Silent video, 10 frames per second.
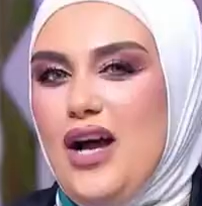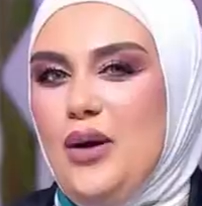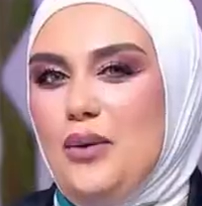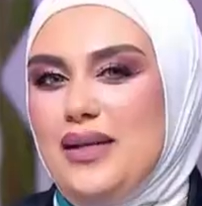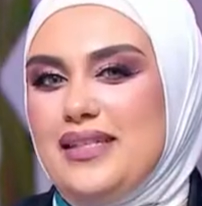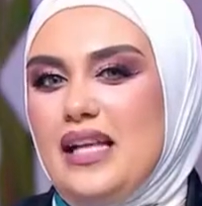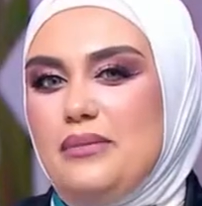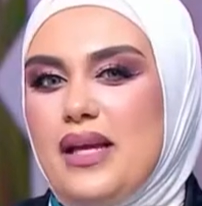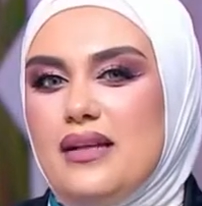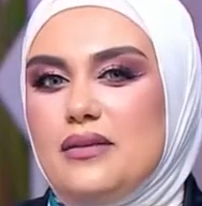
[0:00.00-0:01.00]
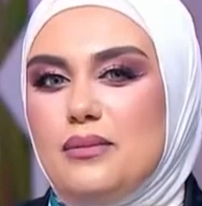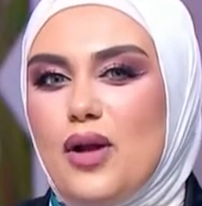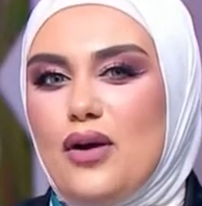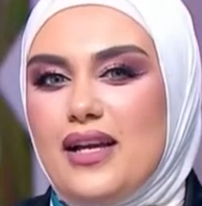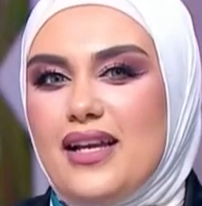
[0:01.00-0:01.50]
What got me in
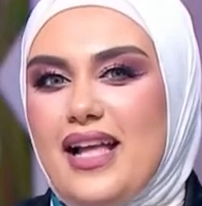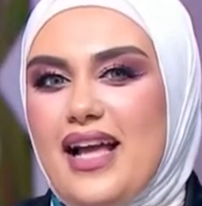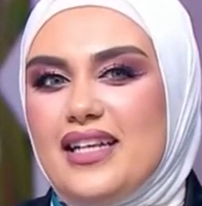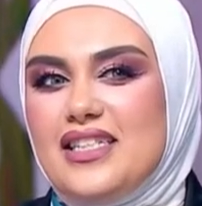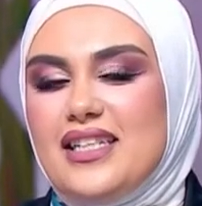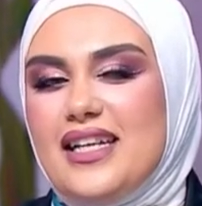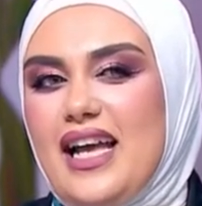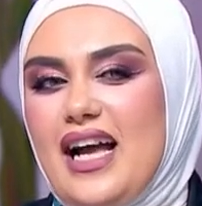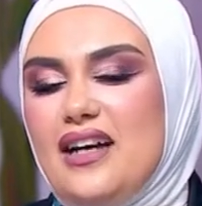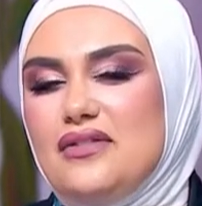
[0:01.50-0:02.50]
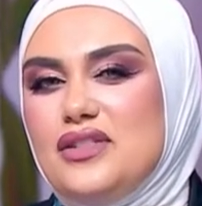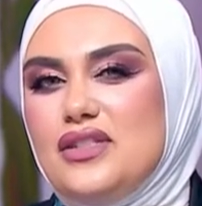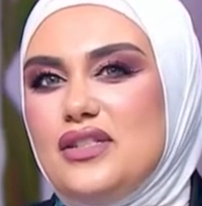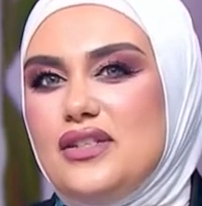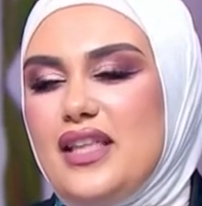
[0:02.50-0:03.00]
blogging actually
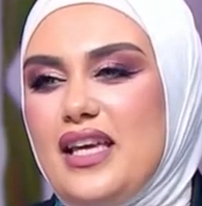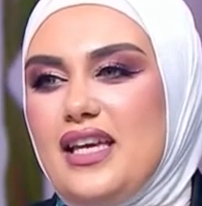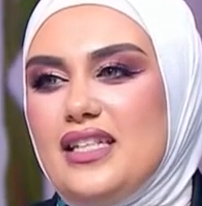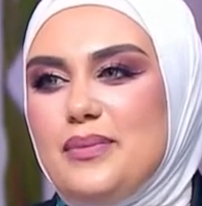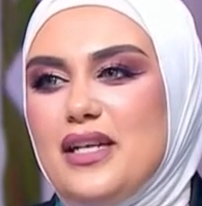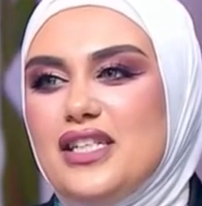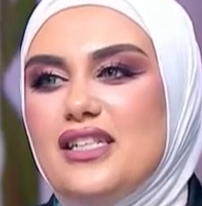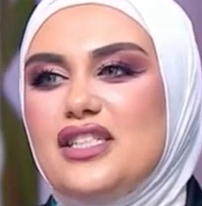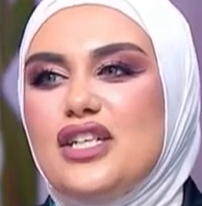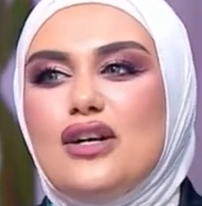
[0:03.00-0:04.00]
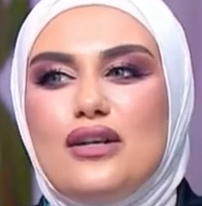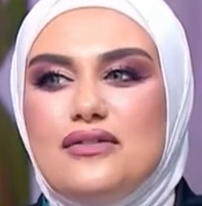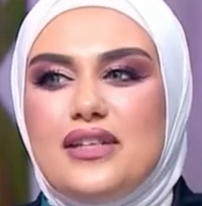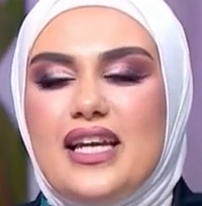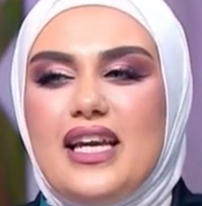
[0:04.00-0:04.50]
after the specialty
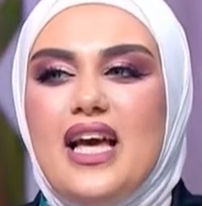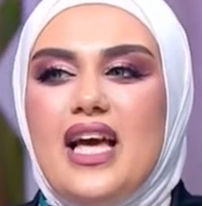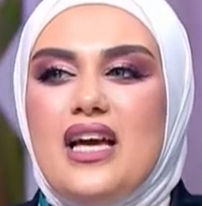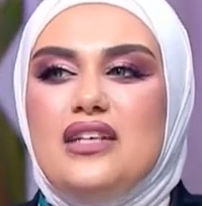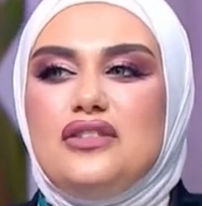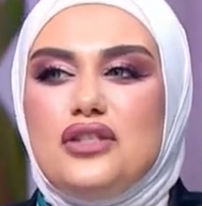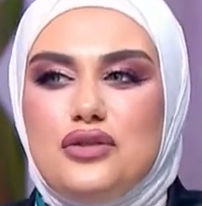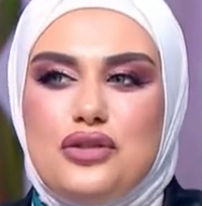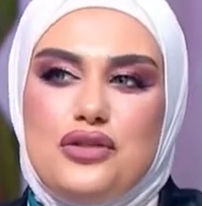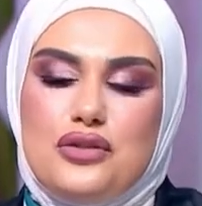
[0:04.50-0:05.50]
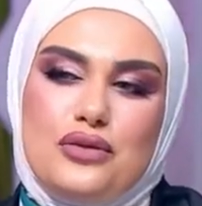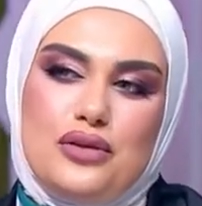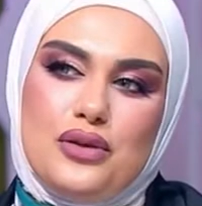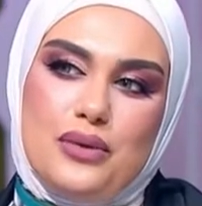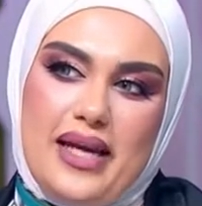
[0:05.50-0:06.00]
coffee introduced to
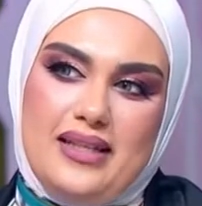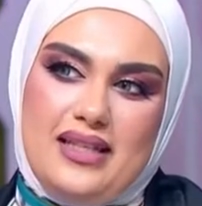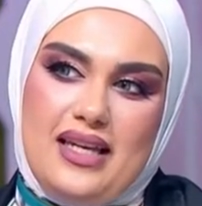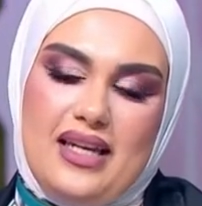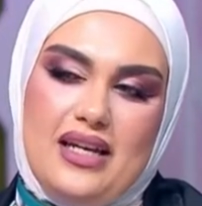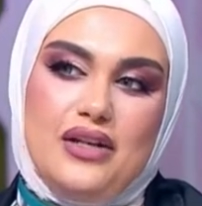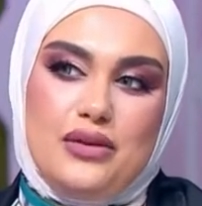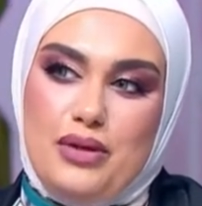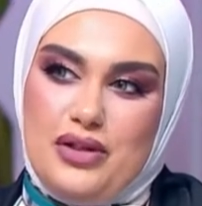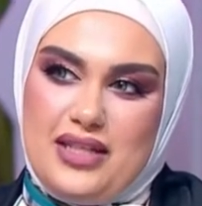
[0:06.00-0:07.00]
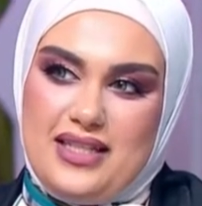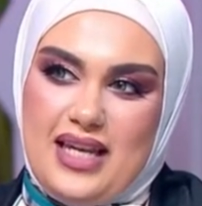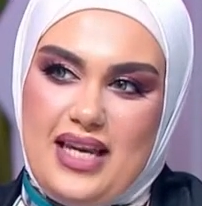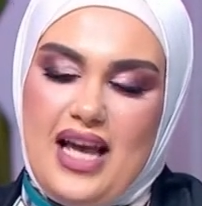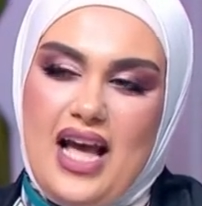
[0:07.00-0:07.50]
Kuwaiti
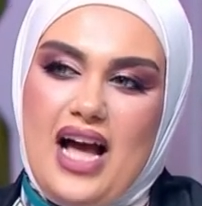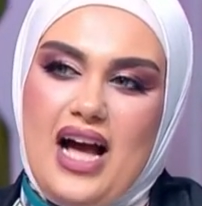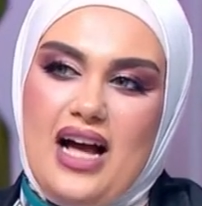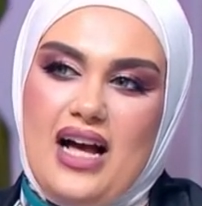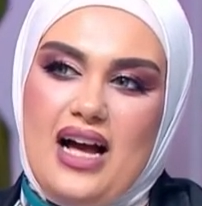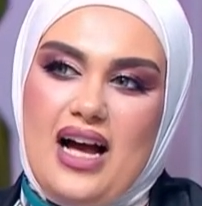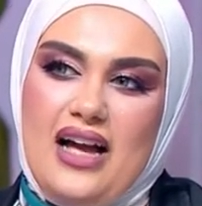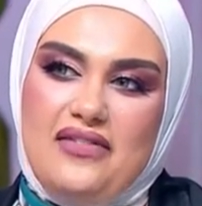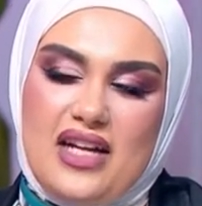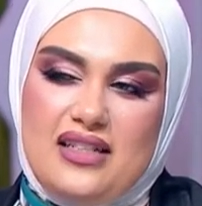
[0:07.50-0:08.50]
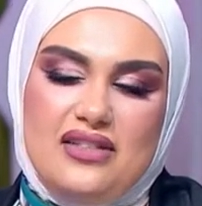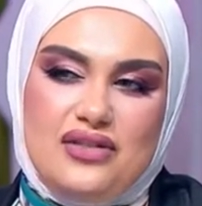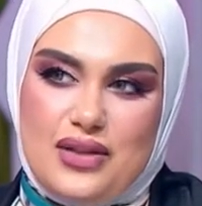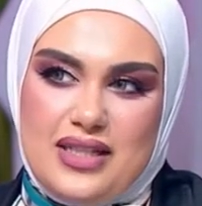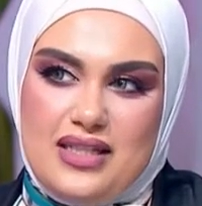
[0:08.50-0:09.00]
community. Uh, I've got
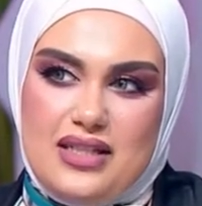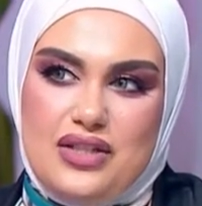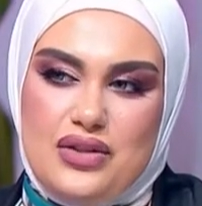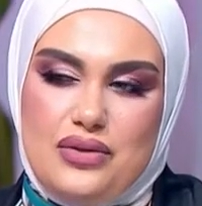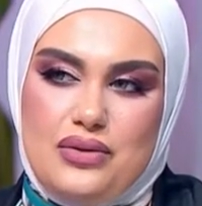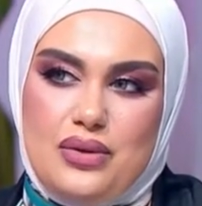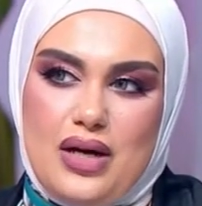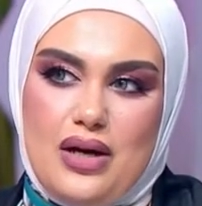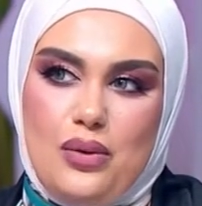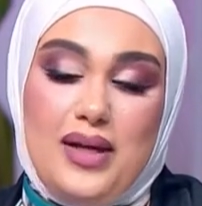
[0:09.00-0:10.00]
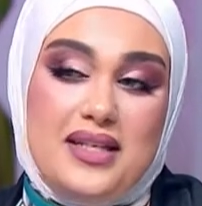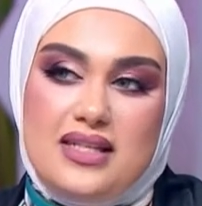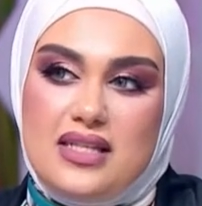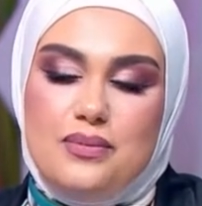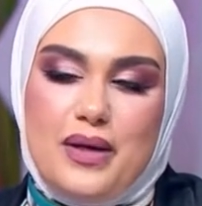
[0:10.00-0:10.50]
interested to uh, what
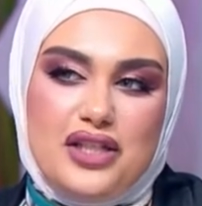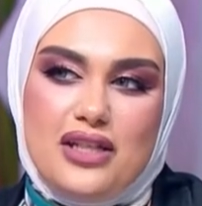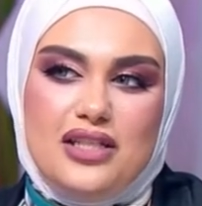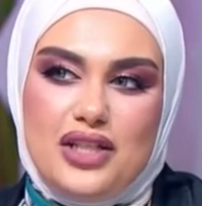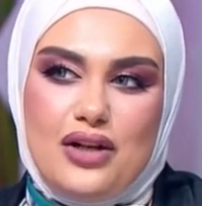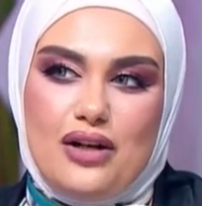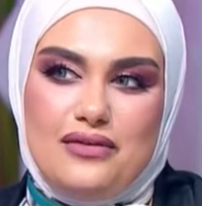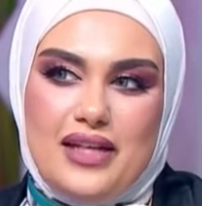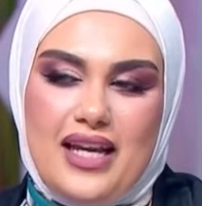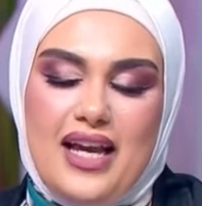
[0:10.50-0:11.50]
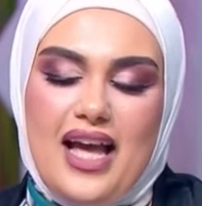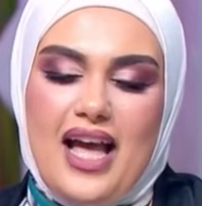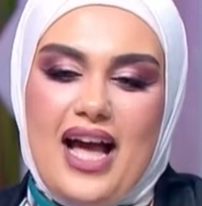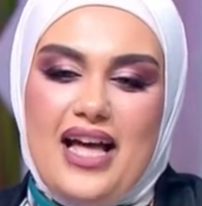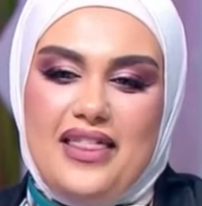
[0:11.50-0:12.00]
is a specialty coffee
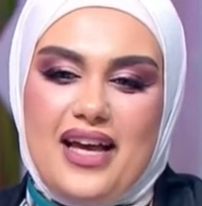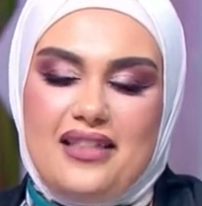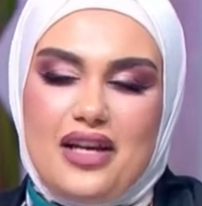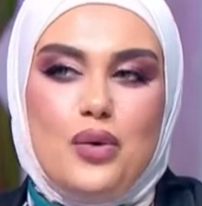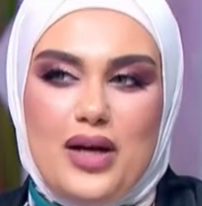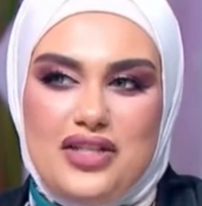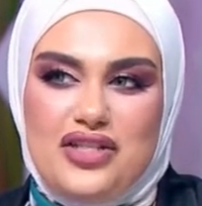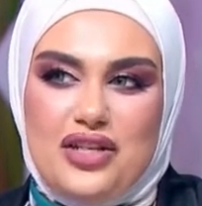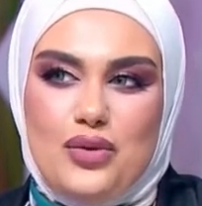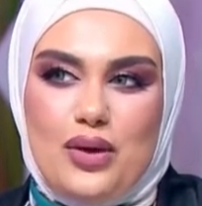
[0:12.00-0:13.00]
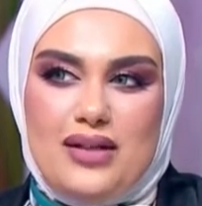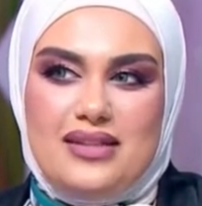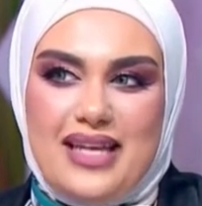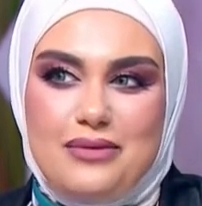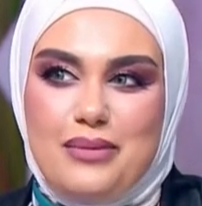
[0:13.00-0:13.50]
and that's the question
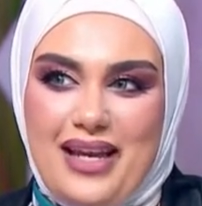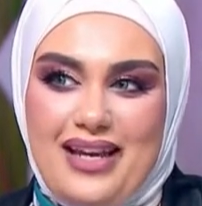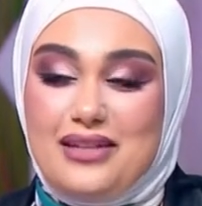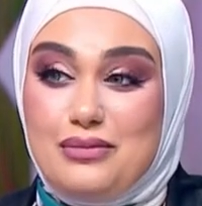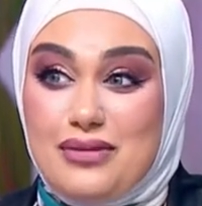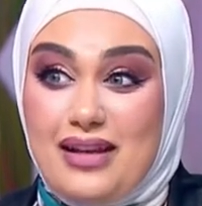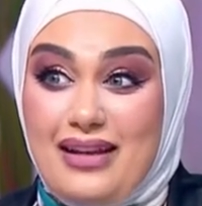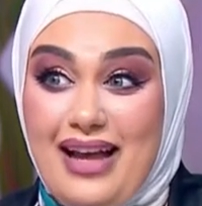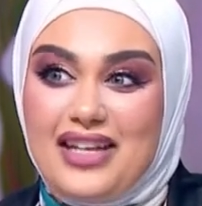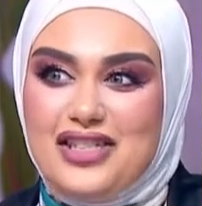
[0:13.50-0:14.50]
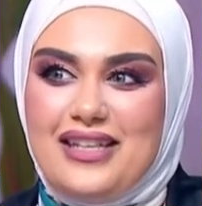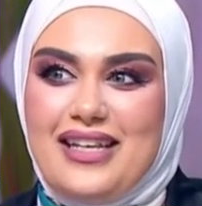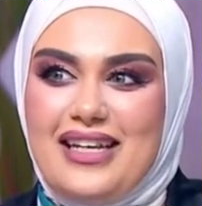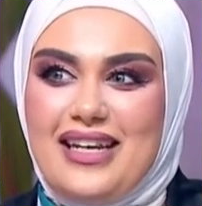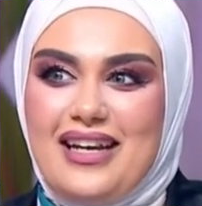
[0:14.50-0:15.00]
what get me in uh,
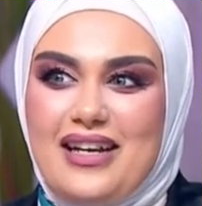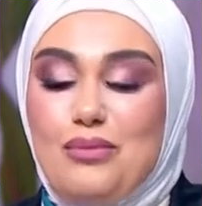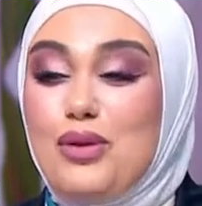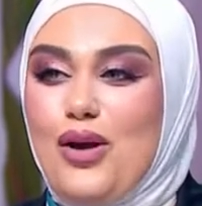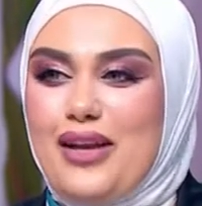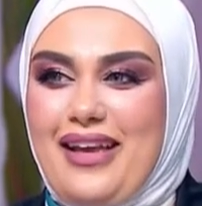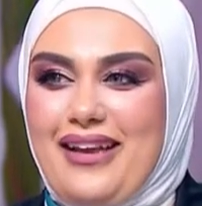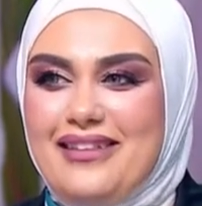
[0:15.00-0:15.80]
actually uh, blogging.